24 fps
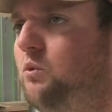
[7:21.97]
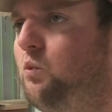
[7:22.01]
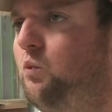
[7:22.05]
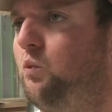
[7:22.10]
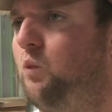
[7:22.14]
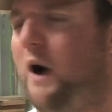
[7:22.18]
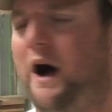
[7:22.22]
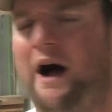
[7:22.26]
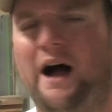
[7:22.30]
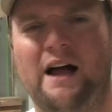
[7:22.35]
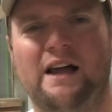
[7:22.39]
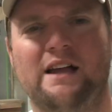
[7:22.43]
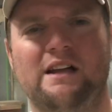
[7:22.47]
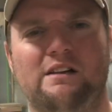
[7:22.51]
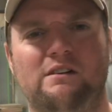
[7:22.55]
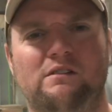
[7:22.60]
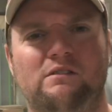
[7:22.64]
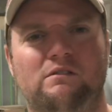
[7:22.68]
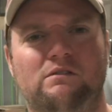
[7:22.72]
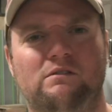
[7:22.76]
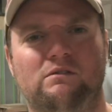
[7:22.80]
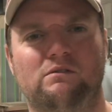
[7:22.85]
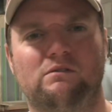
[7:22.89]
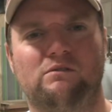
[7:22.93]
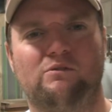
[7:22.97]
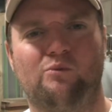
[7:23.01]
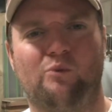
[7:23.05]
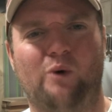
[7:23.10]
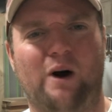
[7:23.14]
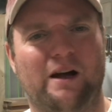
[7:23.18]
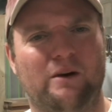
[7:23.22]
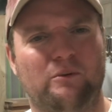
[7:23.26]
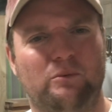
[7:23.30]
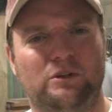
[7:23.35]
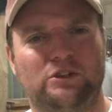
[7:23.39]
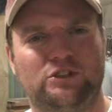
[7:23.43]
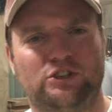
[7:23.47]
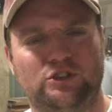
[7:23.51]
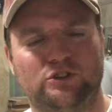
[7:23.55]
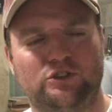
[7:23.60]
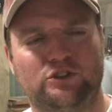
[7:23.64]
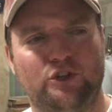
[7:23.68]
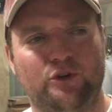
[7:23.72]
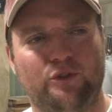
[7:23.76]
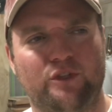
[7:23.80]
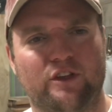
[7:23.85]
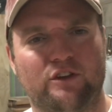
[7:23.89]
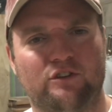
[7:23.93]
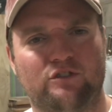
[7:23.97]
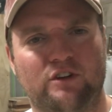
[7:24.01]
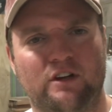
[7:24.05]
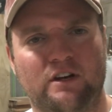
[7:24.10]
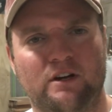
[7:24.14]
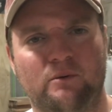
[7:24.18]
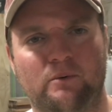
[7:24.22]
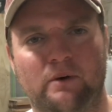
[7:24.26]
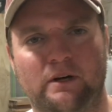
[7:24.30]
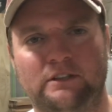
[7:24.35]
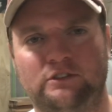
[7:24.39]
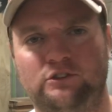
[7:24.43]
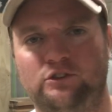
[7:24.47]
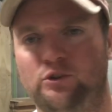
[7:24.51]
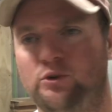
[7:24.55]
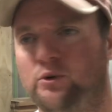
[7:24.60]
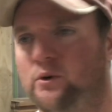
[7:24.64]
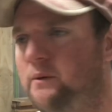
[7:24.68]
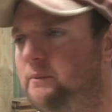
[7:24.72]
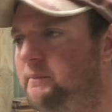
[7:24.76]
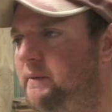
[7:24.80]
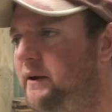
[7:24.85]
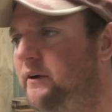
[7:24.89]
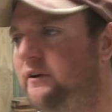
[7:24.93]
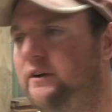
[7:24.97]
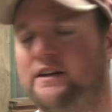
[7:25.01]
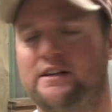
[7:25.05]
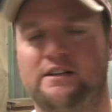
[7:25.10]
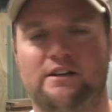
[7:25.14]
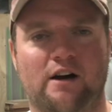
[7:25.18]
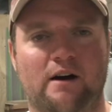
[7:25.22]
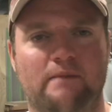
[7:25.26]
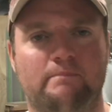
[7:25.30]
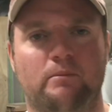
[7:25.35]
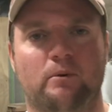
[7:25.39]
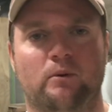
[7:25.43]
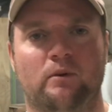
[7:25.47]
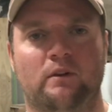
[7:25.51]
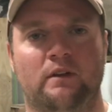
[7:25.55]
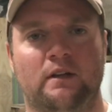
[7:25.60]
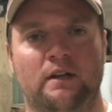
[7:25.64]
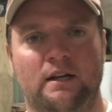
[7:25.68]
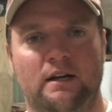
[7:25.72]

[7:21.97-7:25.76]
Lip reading: why would you do this anyway to a married couple,